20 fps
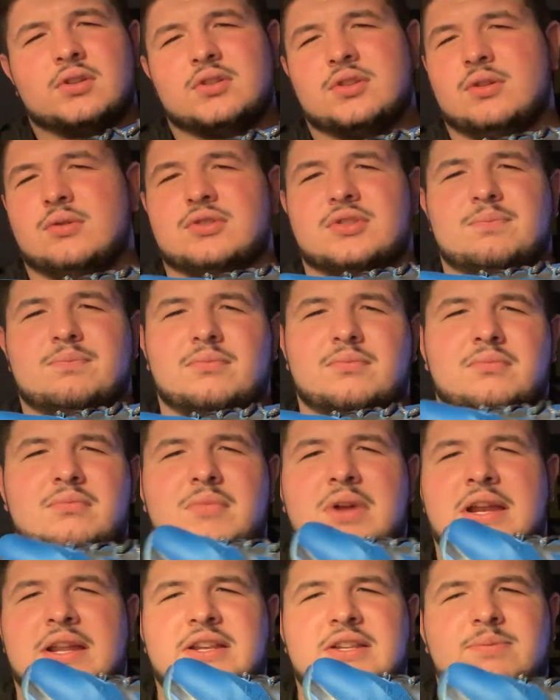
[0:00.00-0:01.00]
there was
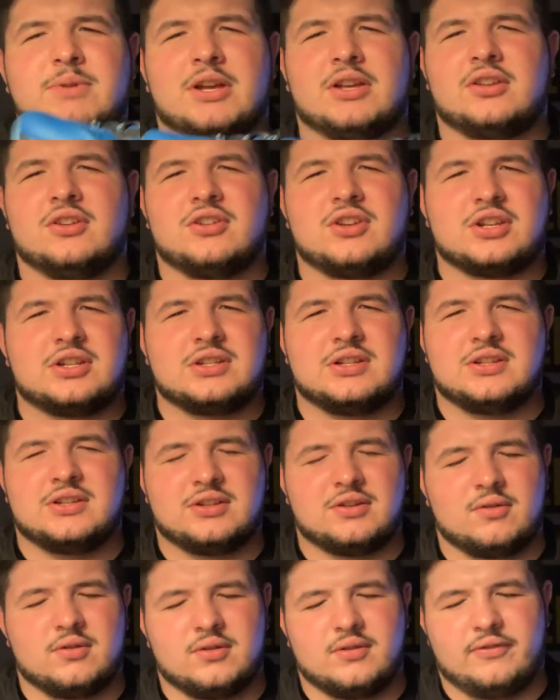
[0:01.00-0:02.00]
many
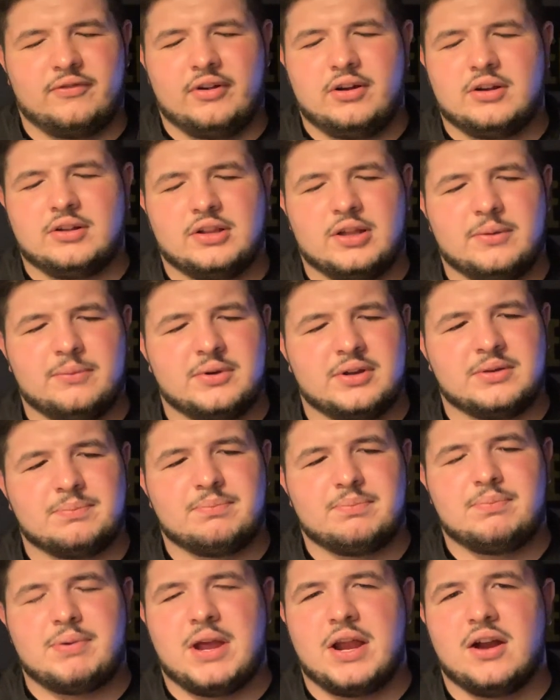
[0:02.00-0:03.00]
speculation, there were very limited
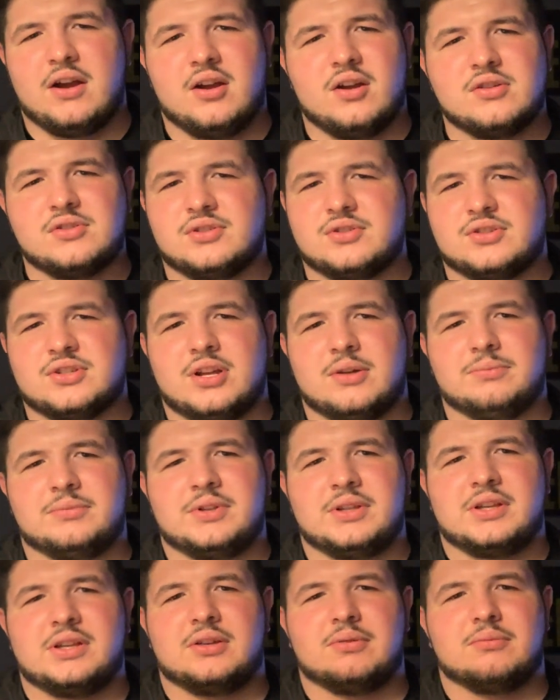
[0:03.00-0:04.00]
pairs or
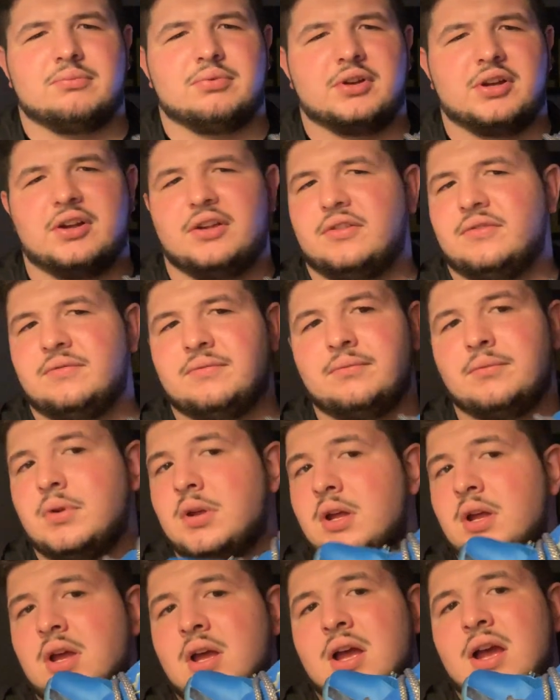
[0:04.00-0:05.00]
something, but
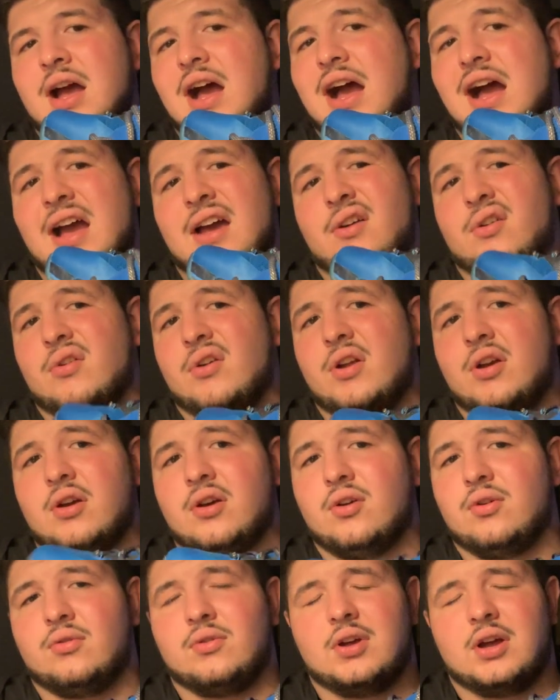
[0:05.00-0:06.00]
I don't
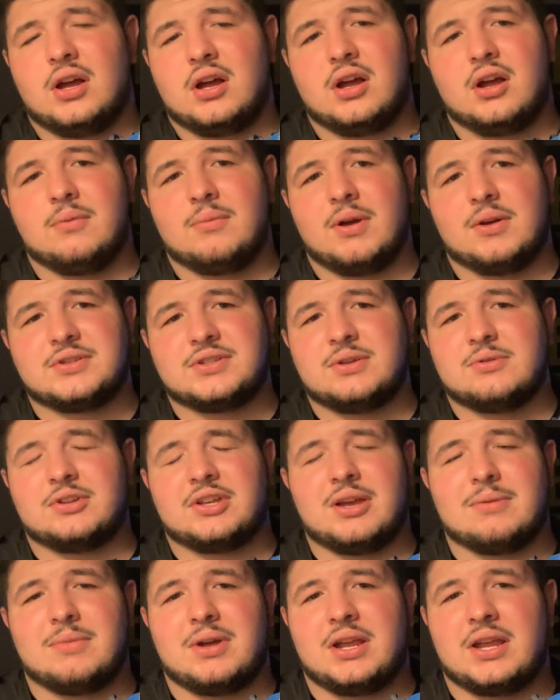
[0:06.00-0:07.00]
know. Um, I was able to
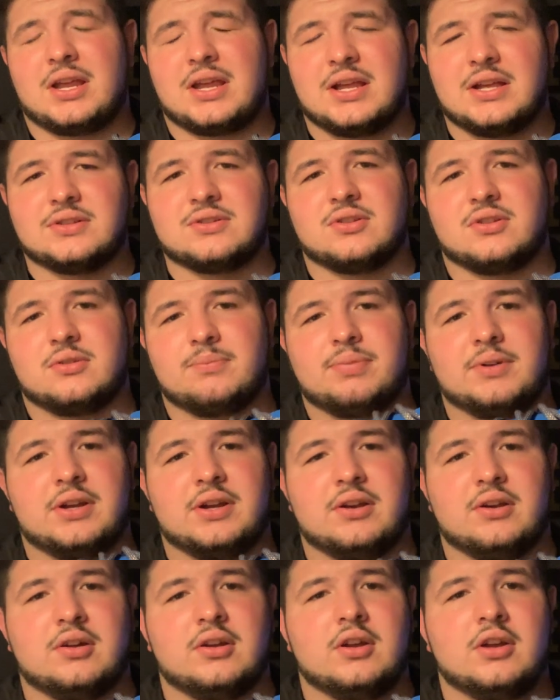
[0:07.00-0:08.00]
get my hands on a
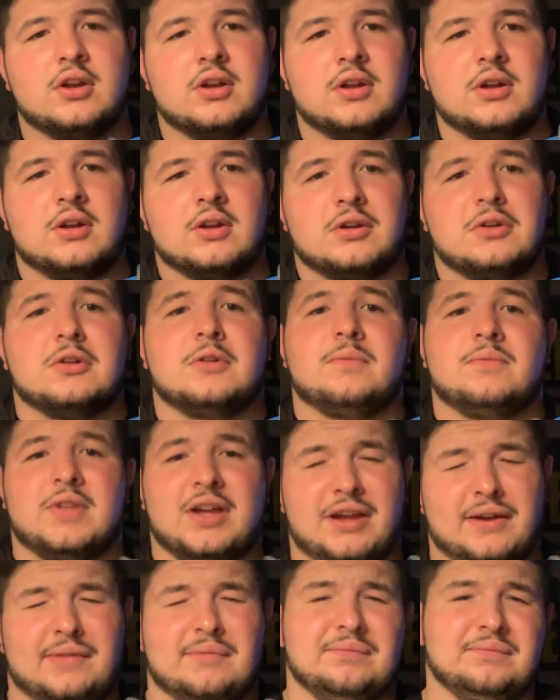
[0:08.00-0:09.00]
pair
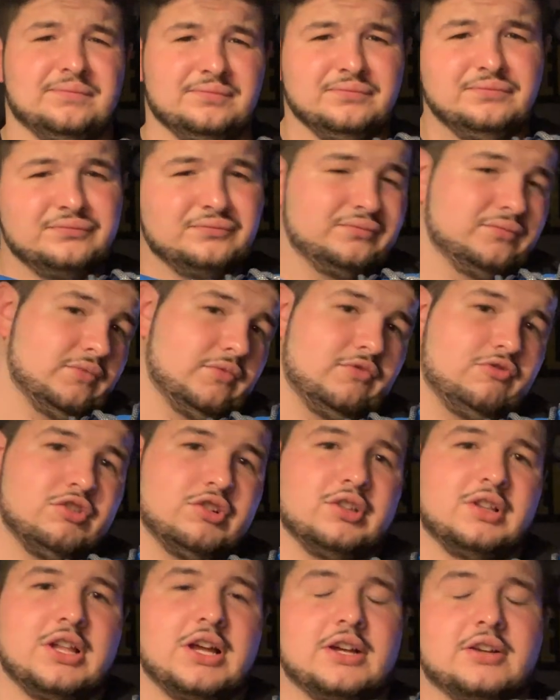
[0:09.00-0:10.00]
uh,
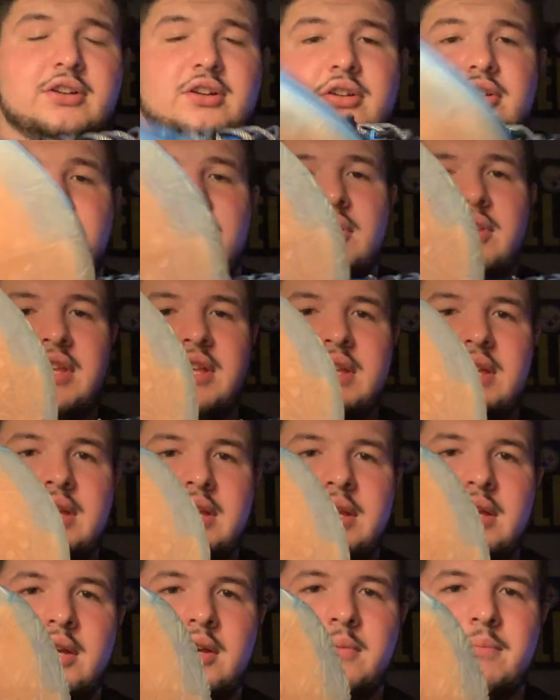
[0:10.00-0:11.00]
Footlocker,
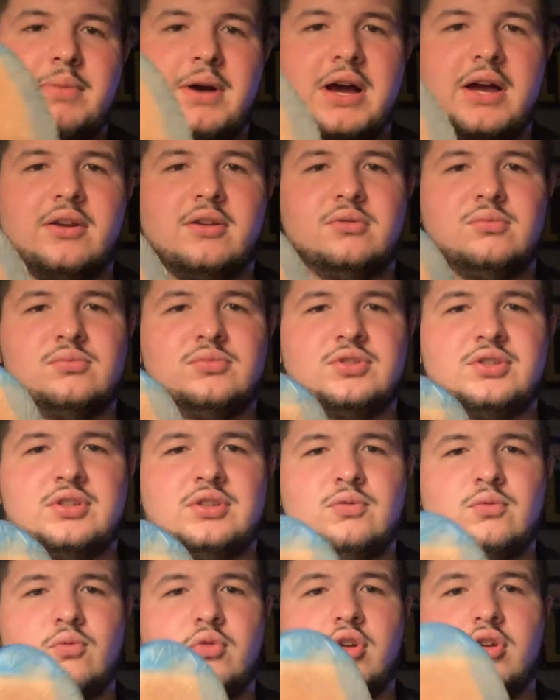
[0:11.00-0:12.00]
the bottoms
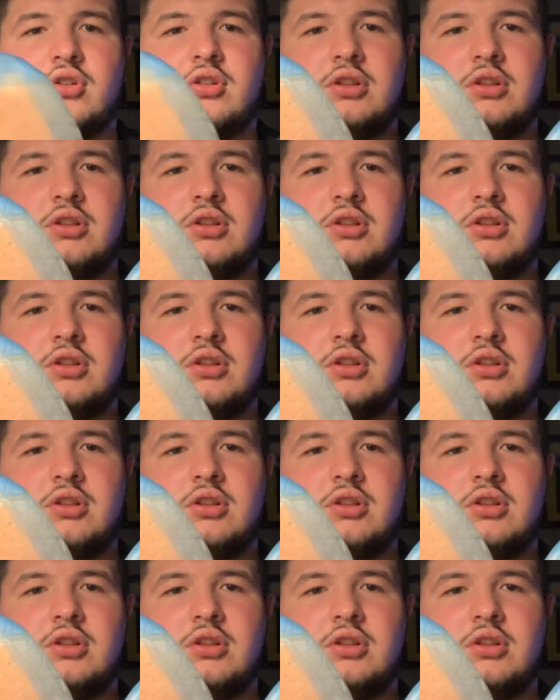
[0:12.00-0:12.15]
were